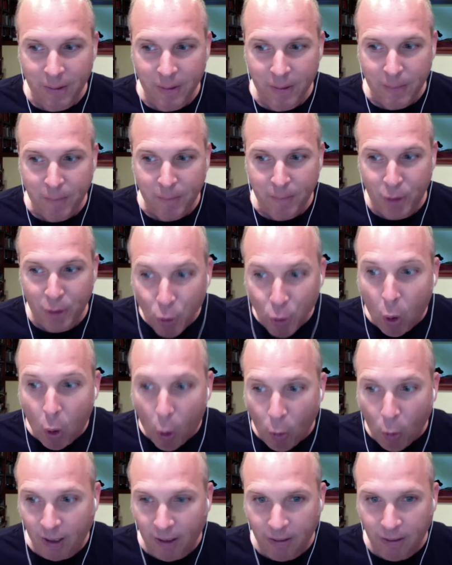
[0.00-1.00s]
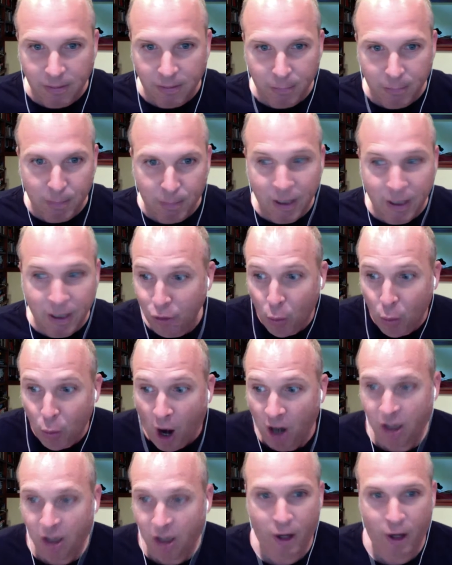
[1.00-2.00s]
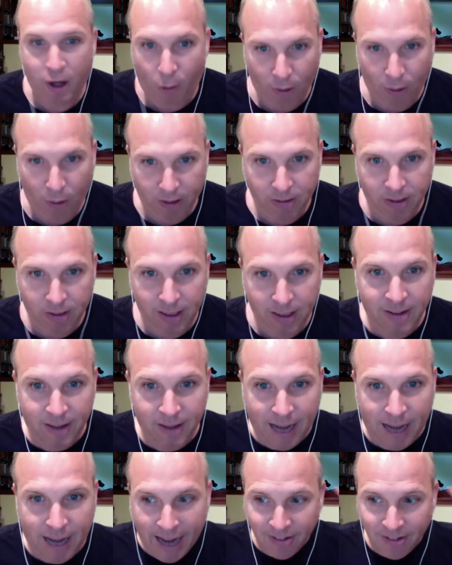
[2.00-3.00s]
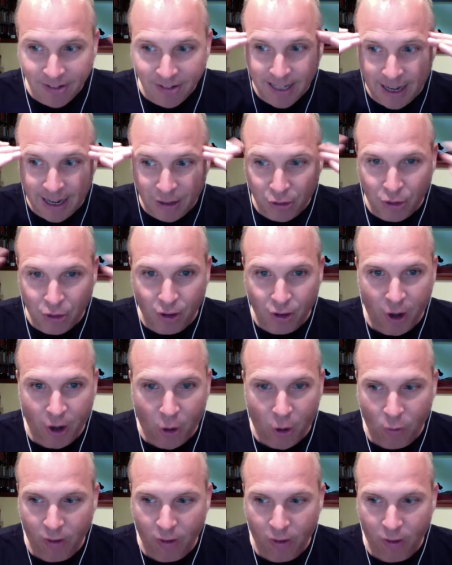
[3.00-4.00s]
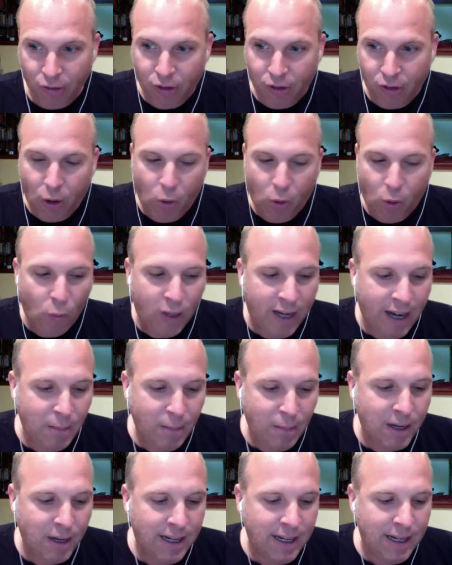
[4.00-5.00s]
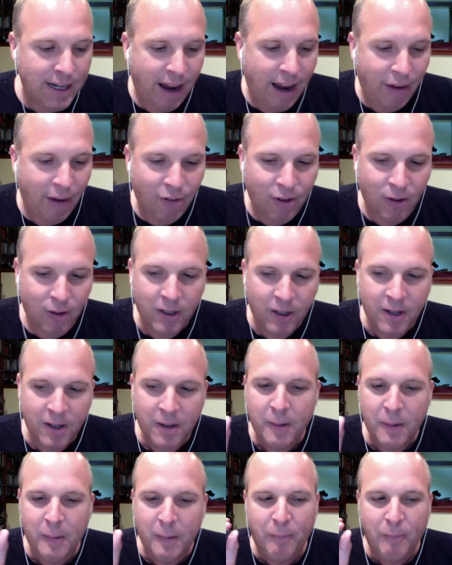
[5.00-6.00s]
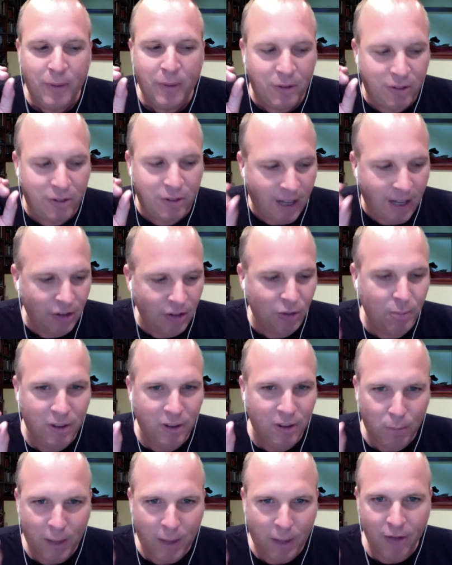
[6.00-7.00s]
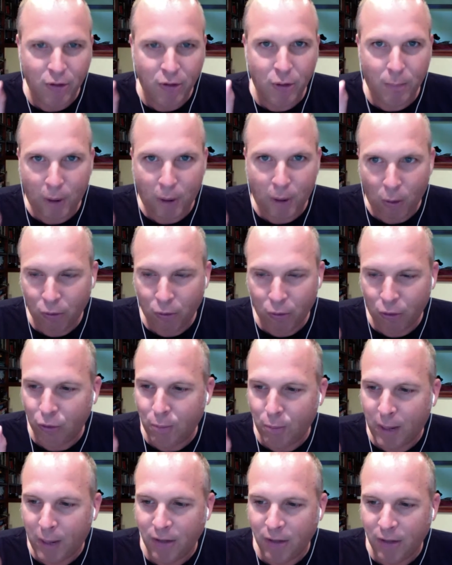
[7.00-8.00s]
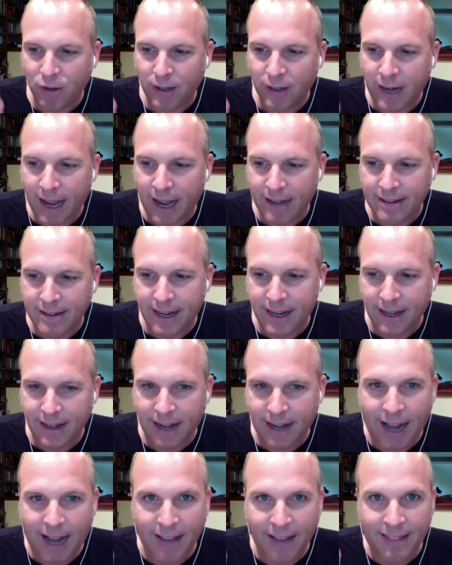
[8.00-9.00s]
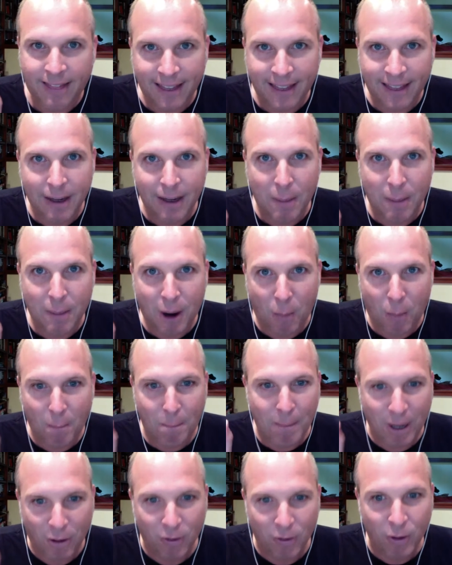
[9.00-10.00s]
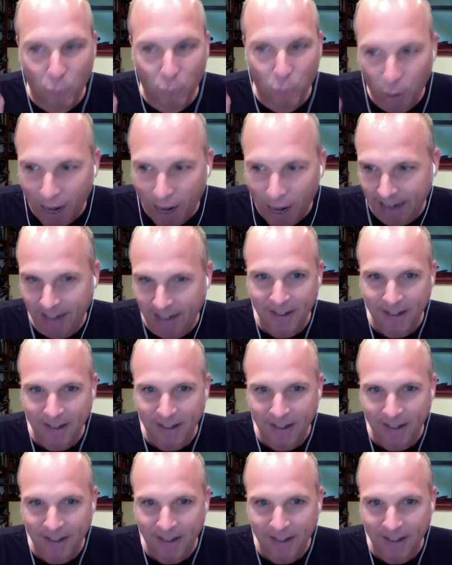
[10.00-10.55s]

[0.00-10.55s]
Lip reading: you own it, because you are going to own it. In the eyes of the guest, you're going to own it. So when anybody ever sends me sponsored post or sponsored content, I think about Barry Ray.